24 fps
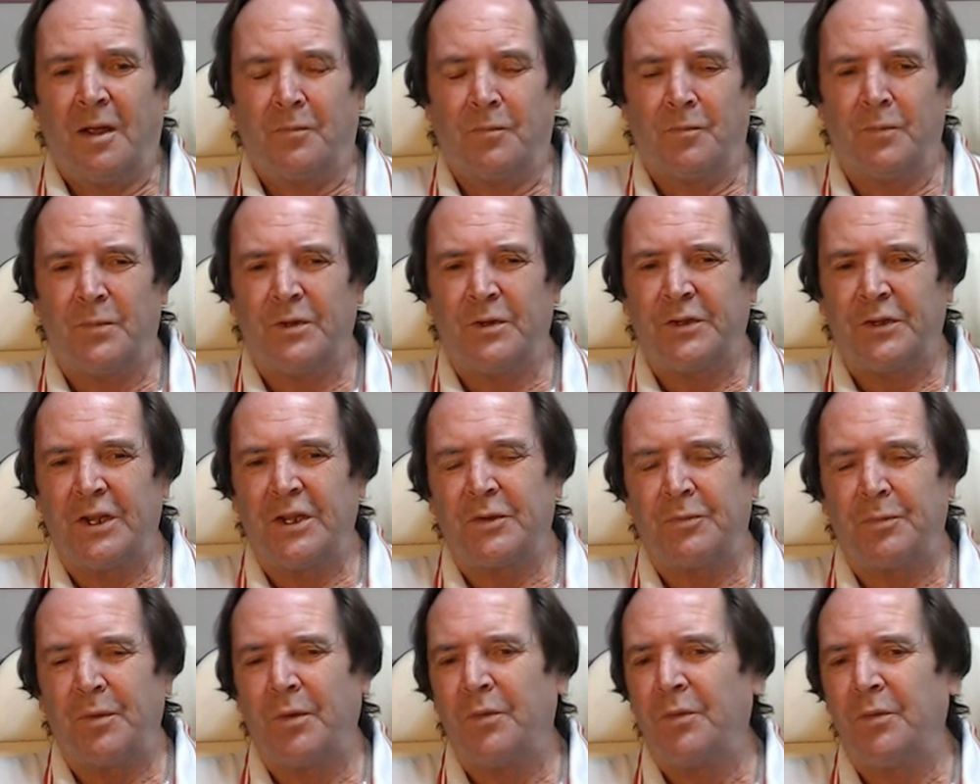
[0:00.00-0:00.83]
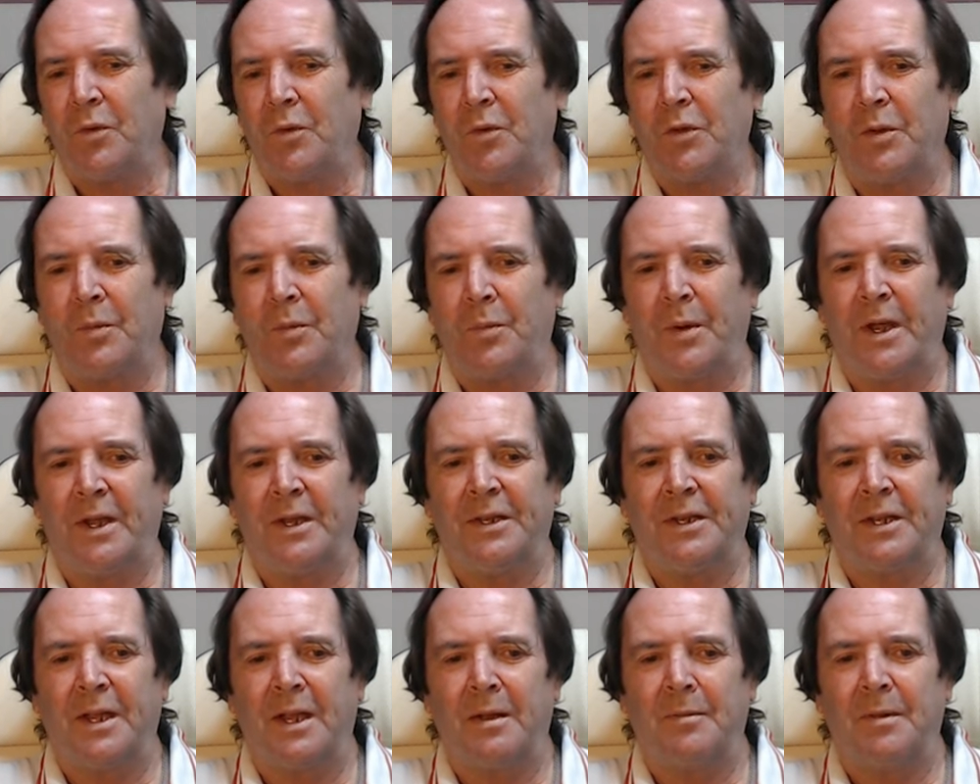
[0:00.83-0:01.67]
since before the
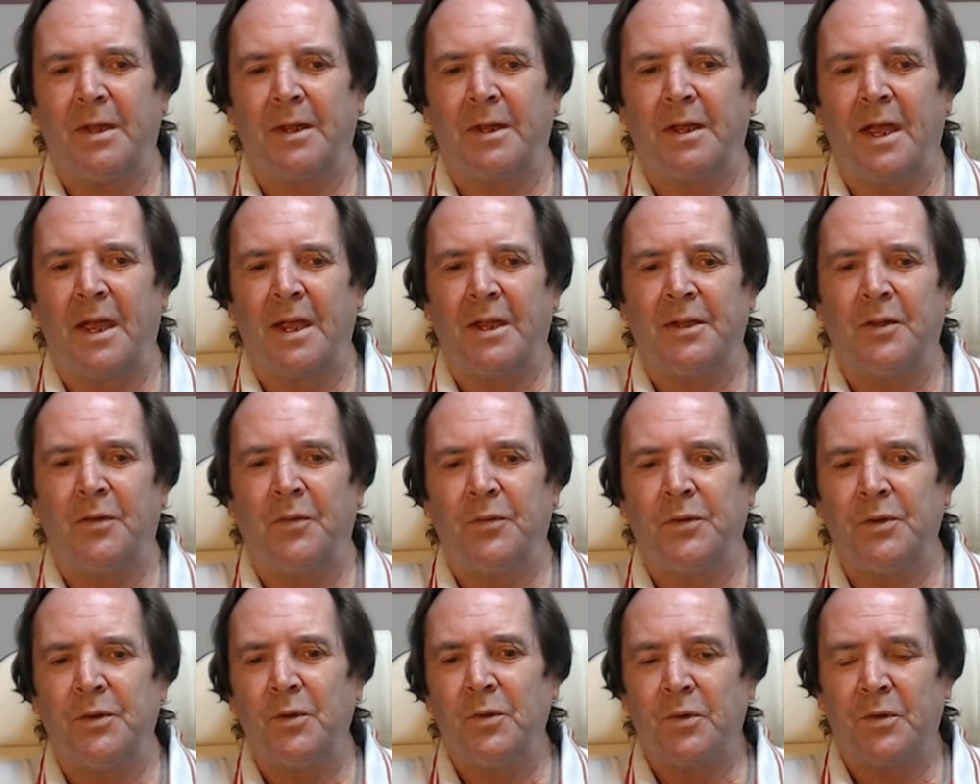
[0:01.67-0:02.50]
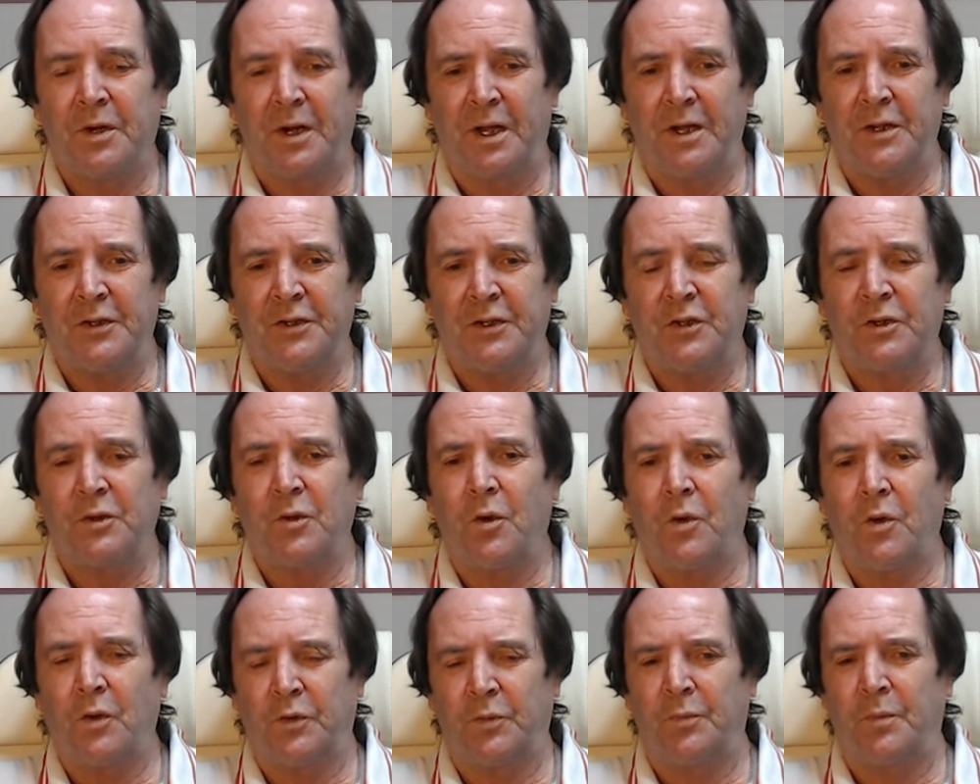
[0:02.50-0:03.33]
pandemic, and the fuel crisis
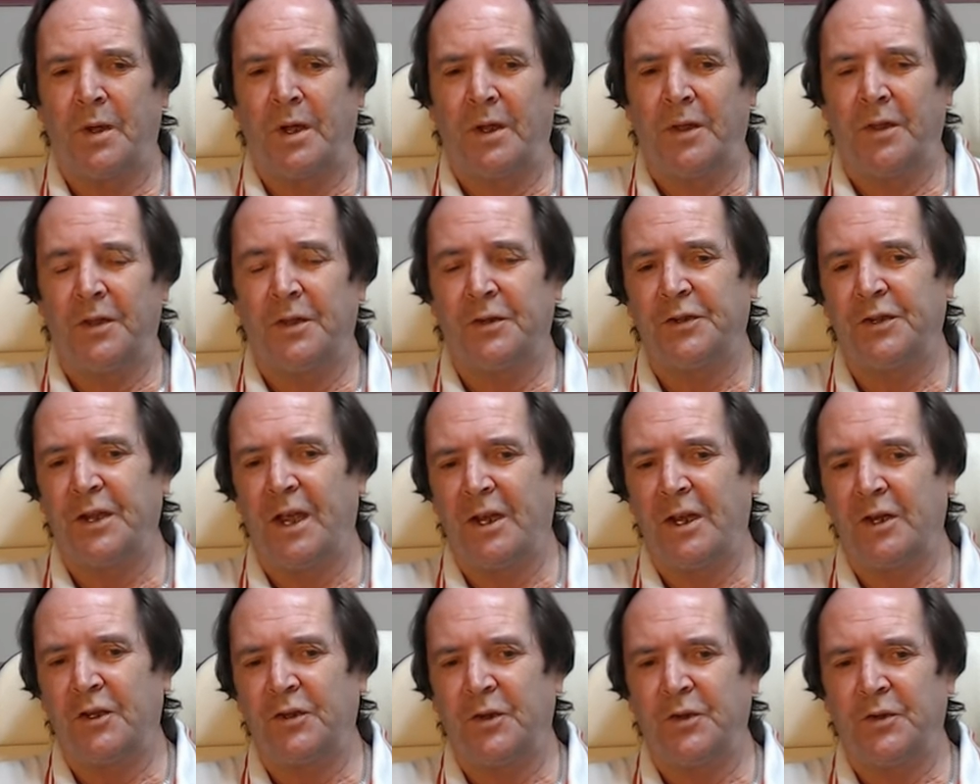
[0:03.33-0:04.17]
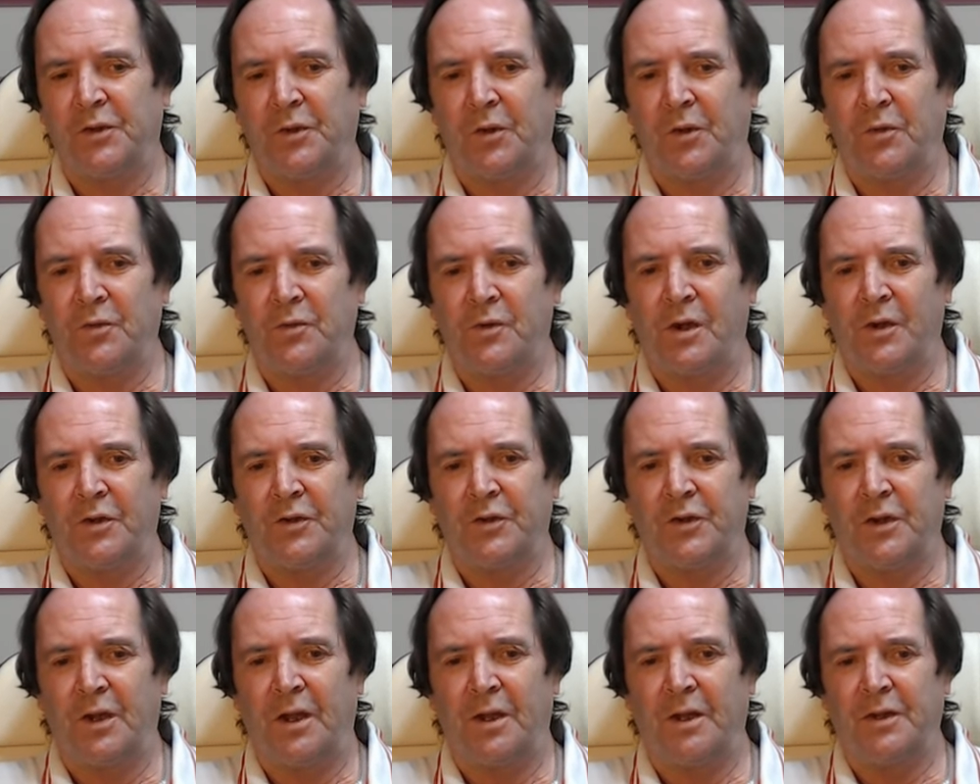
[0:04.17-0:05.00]
caused by the sanctions on
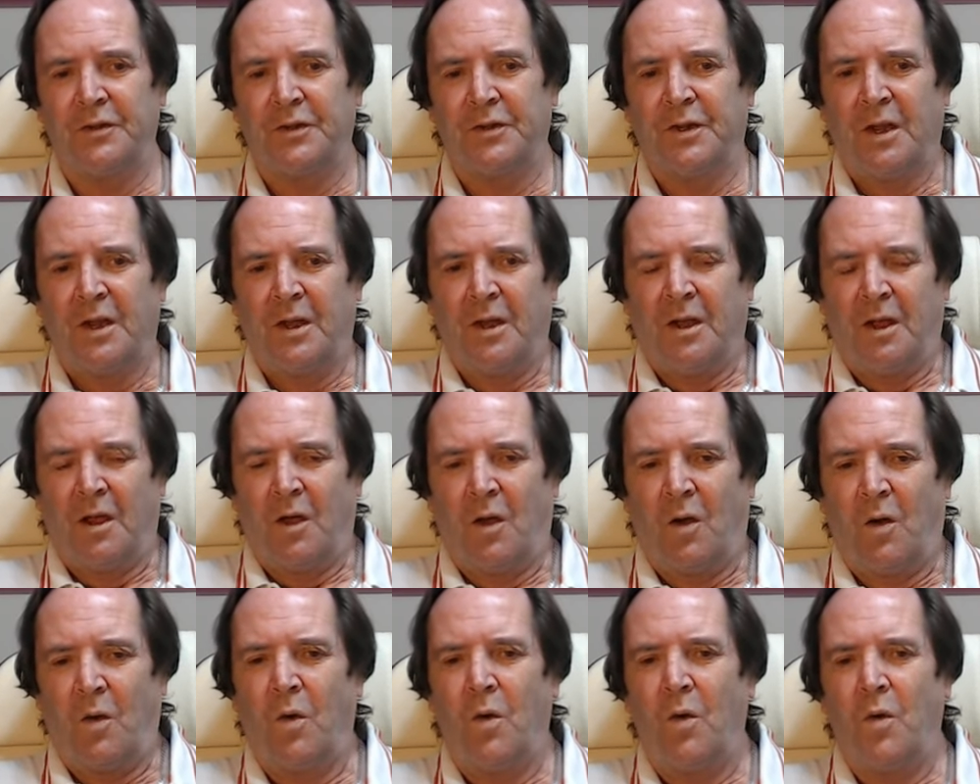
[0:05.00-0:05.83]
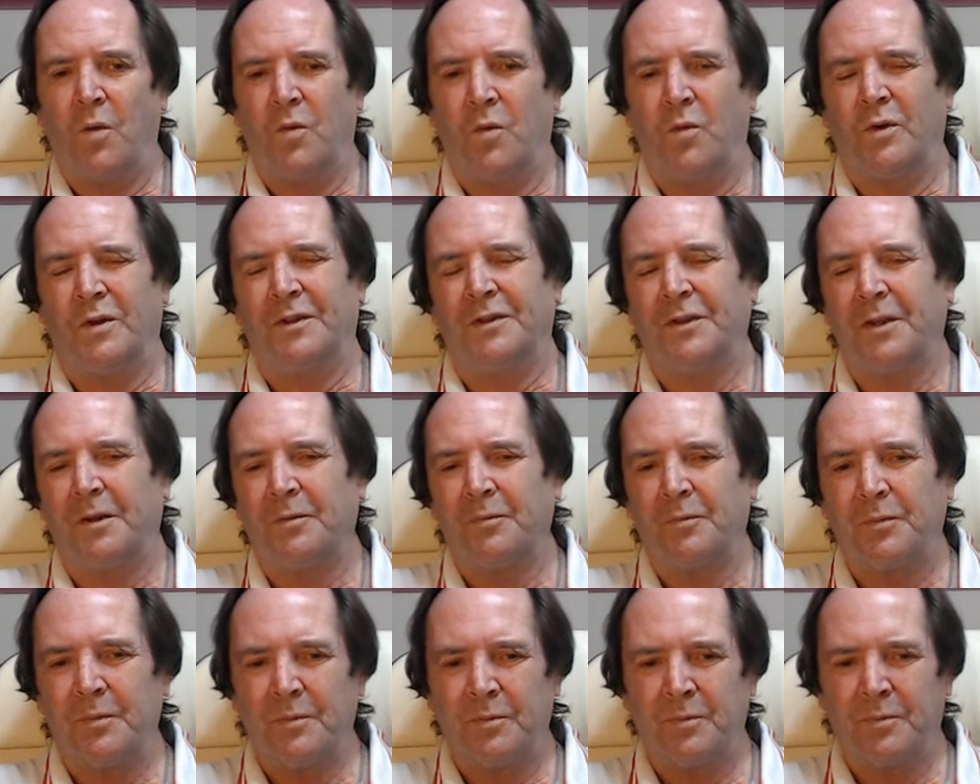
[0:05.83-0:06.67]
Russia has always
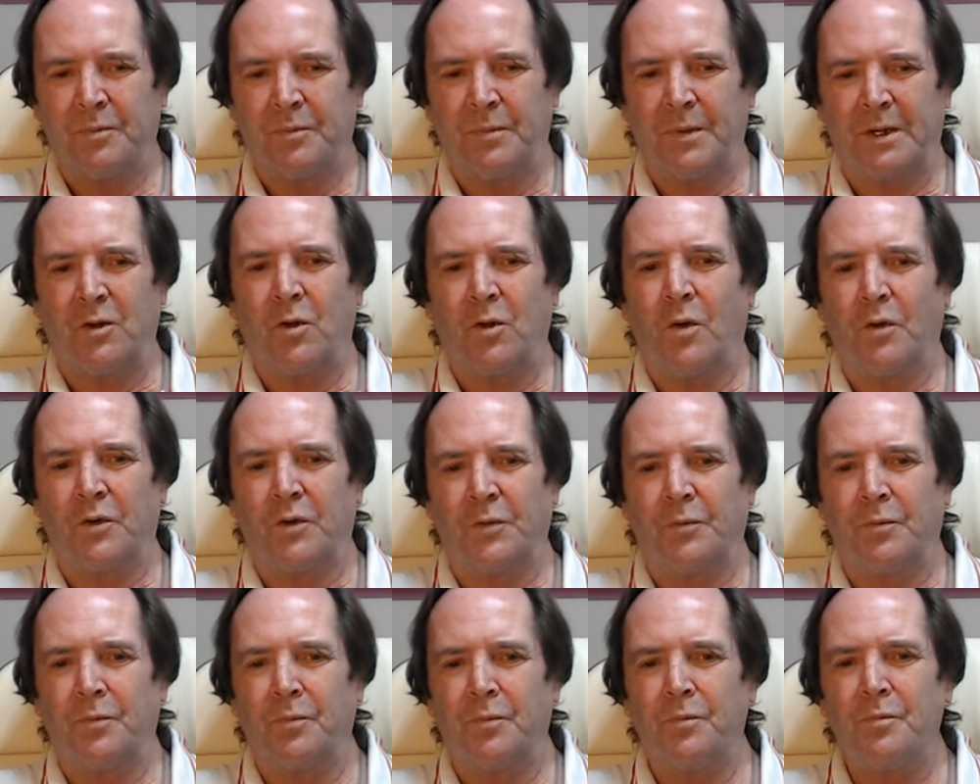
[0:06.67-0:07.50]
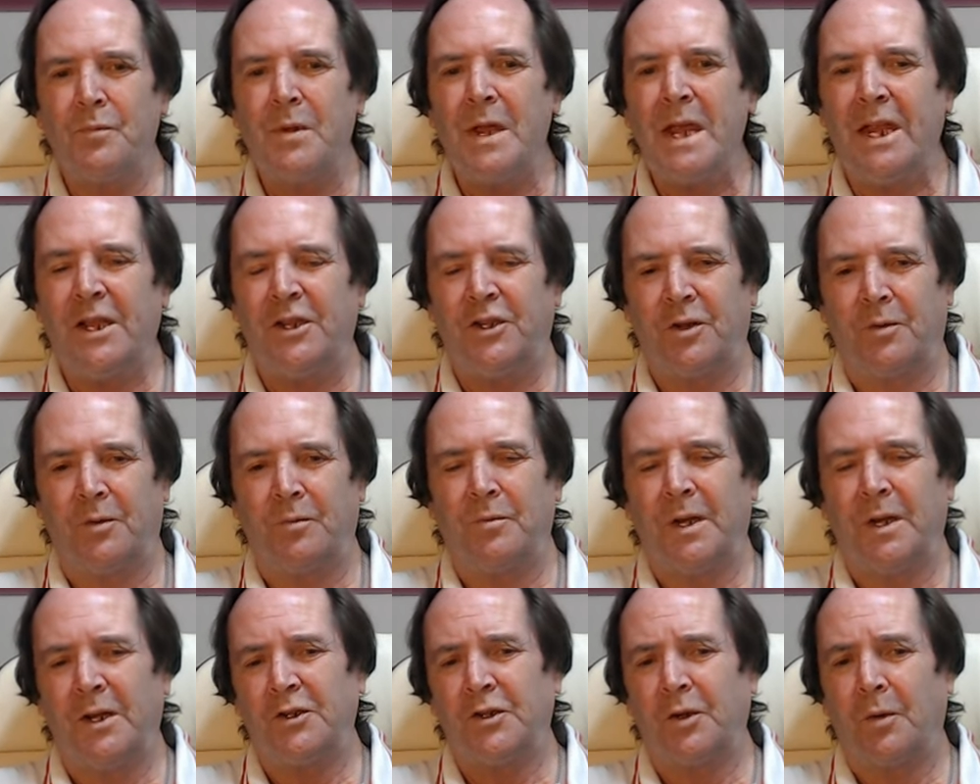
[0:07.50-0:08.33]
caused major,
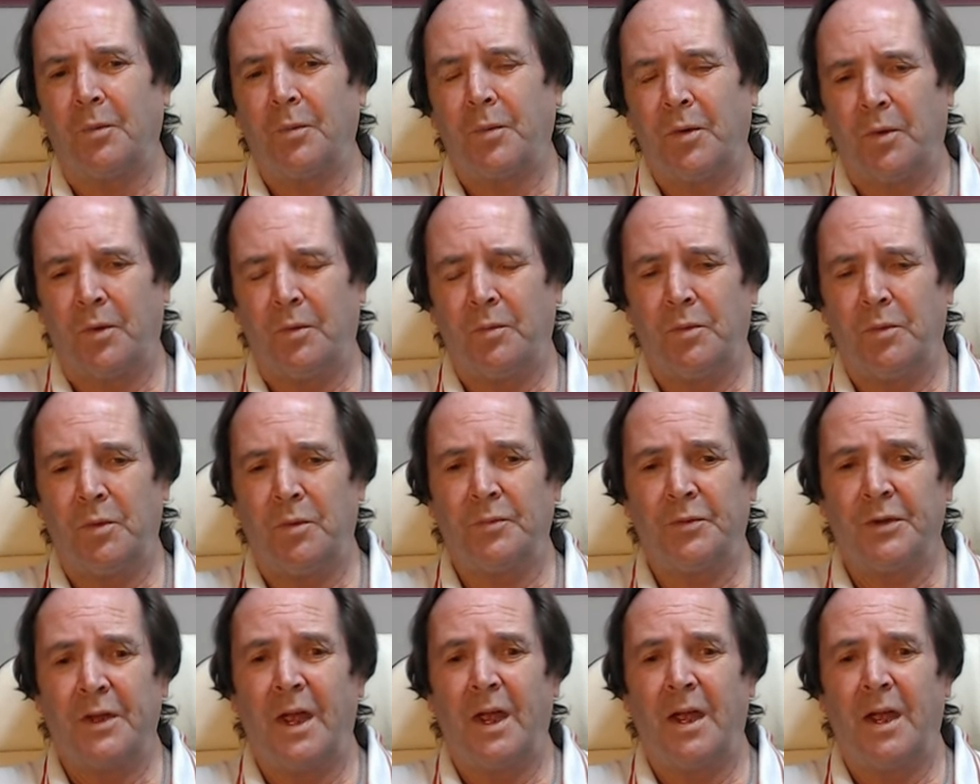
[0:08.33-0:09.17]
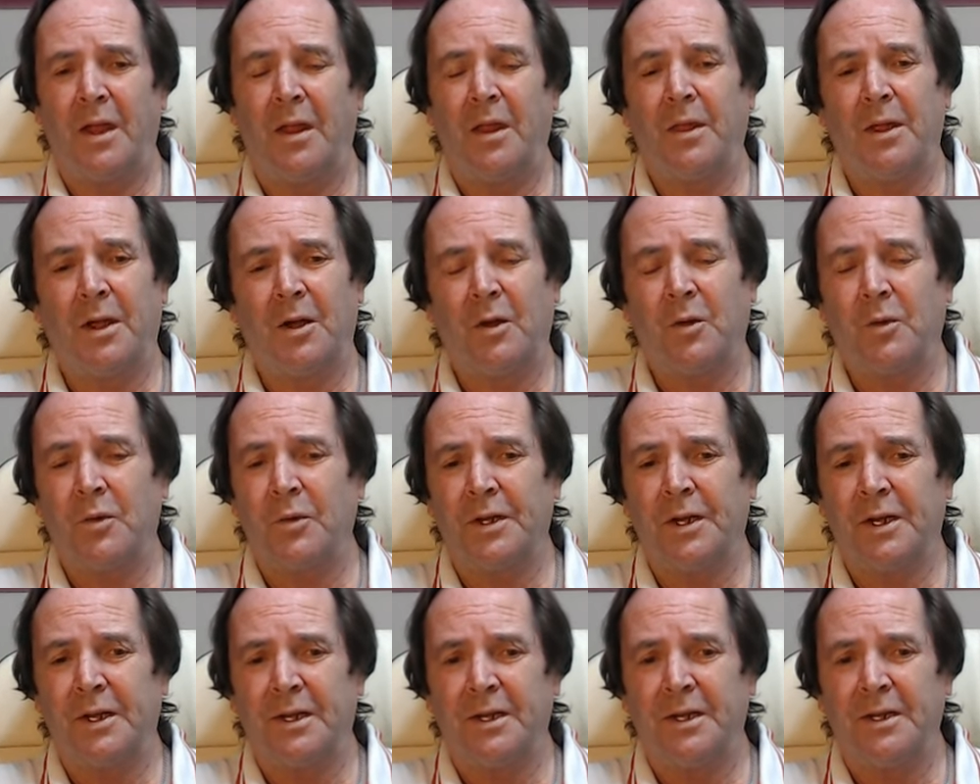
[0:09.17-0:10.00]
major problems, and they're going
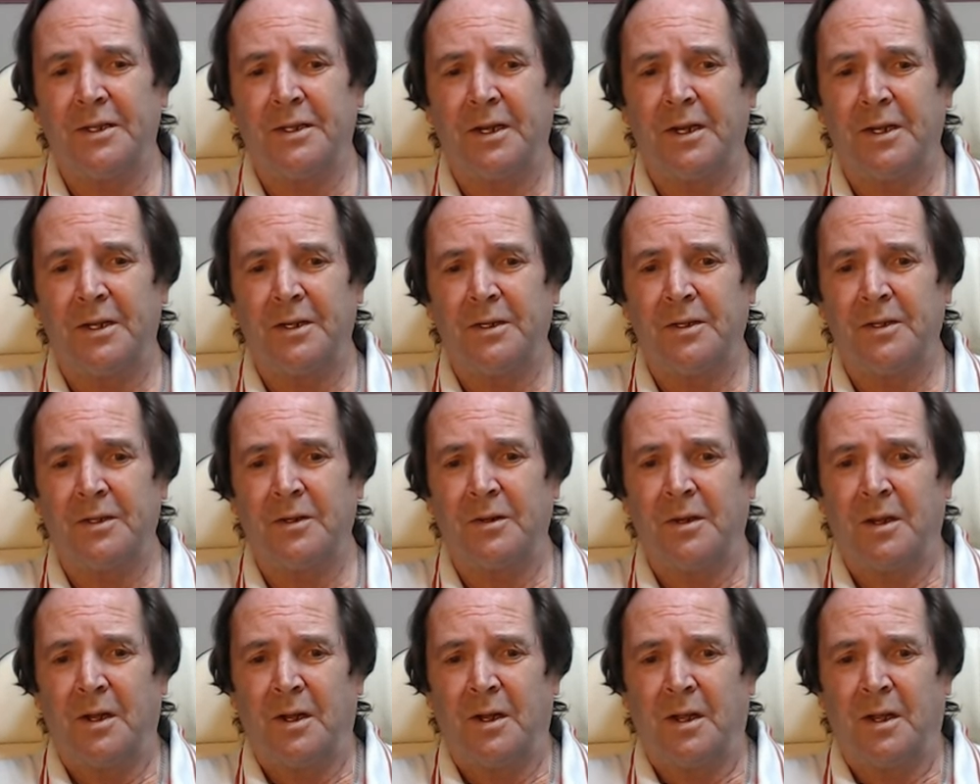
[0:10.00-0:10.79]
to continue.